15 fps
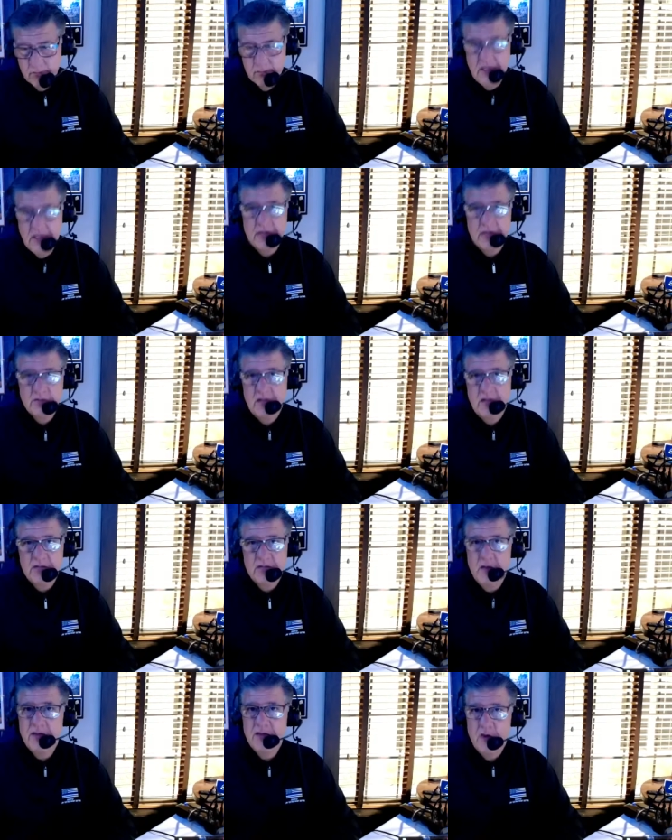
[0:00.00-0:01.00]
That's
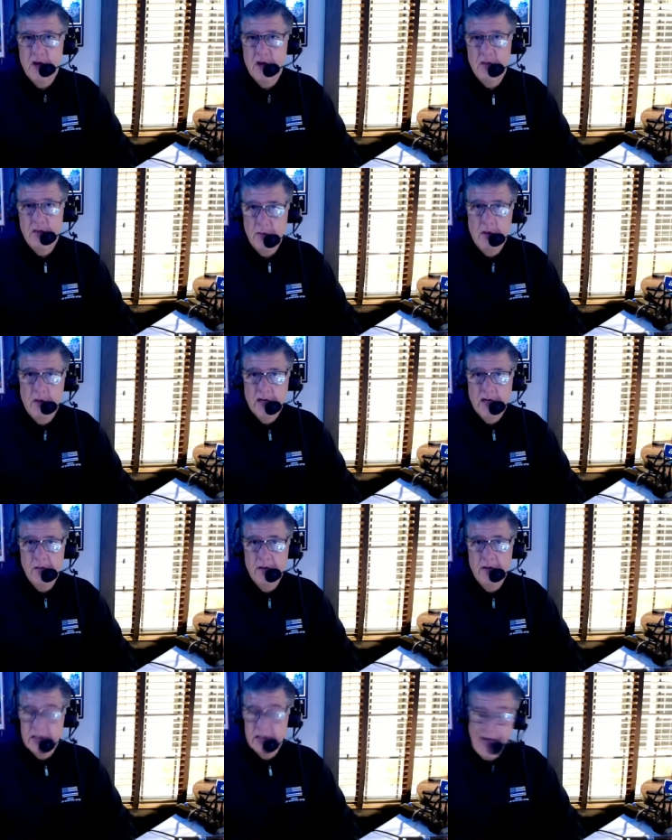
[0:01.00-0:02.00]
my thought on the Milwaukee
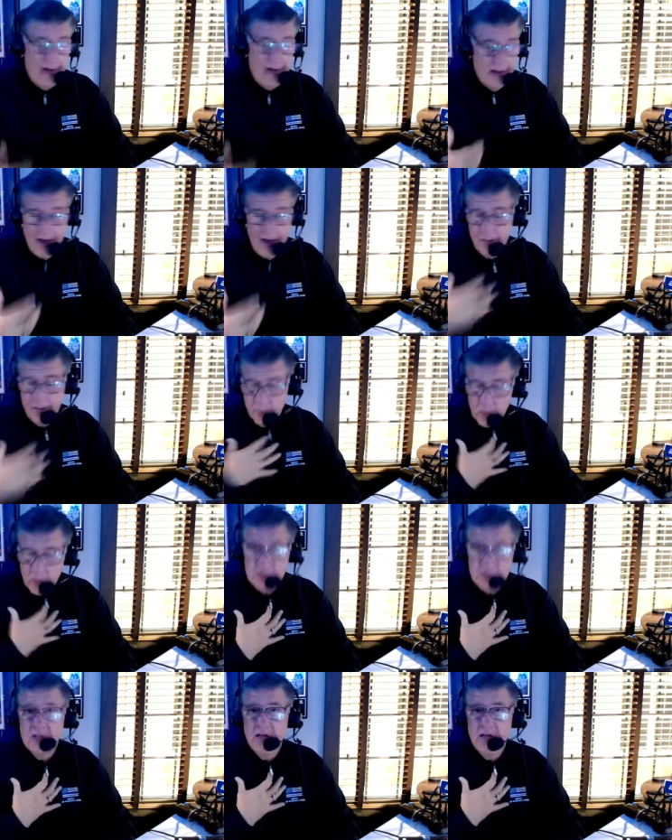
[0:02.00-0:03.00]
Bucks. I
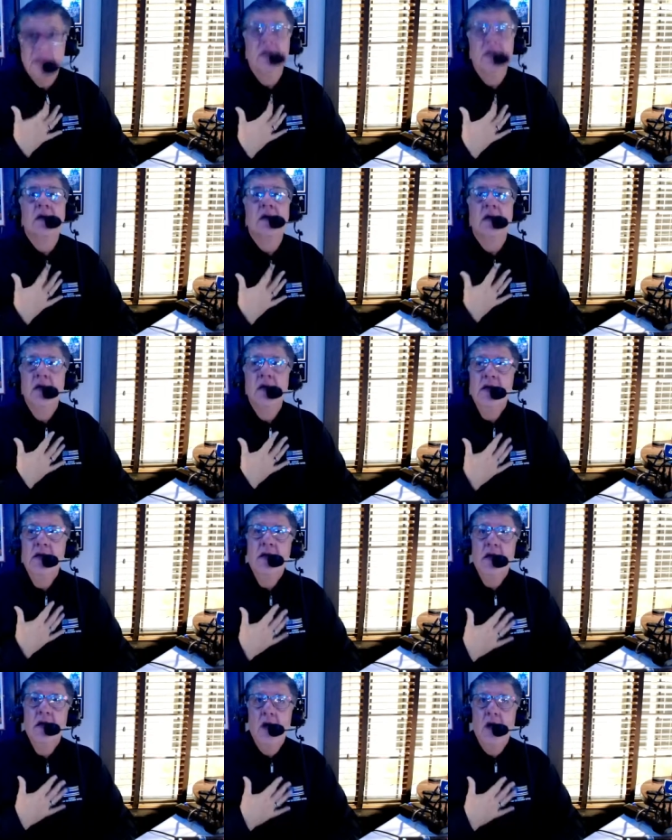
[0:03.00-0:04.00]
personally think
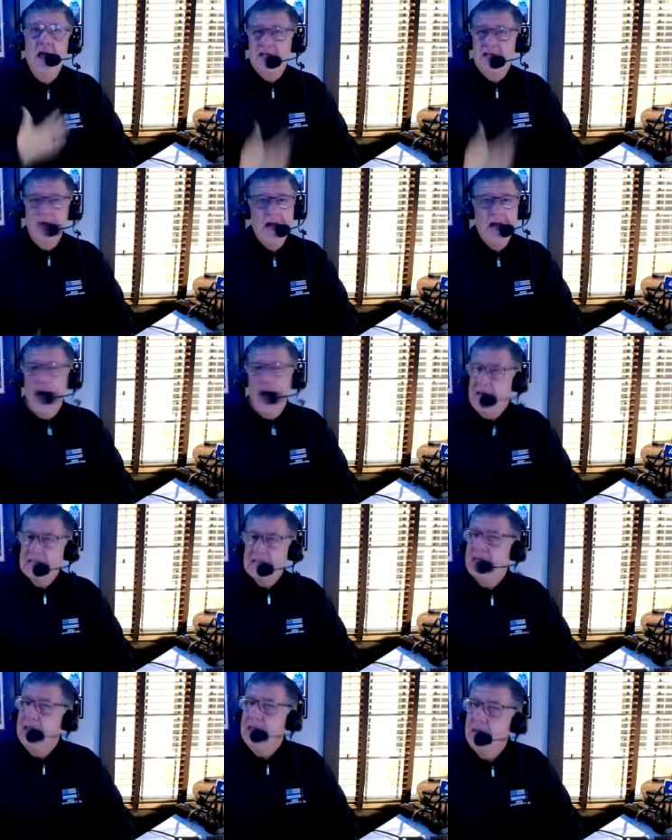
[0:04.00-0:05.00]
it's not a hot
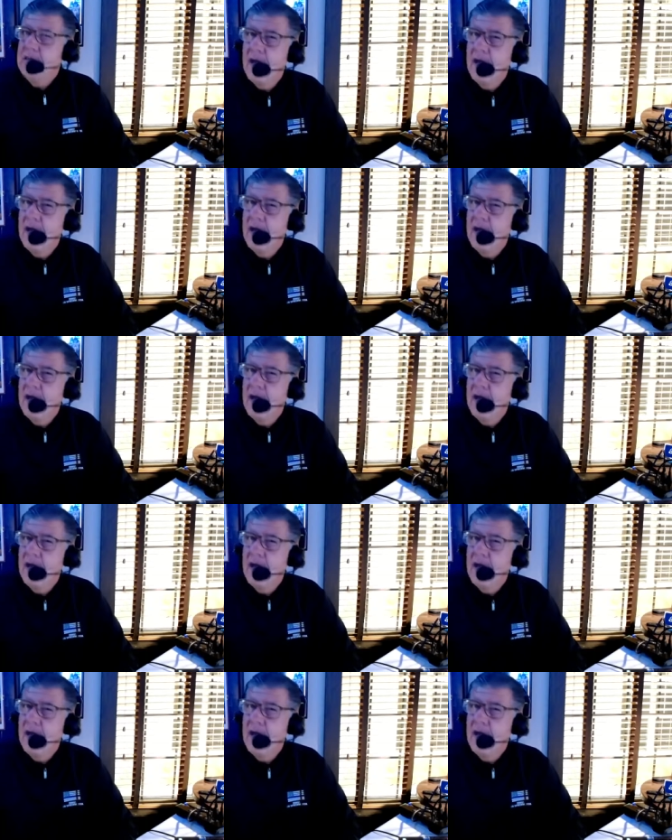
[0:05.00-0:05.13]
seat.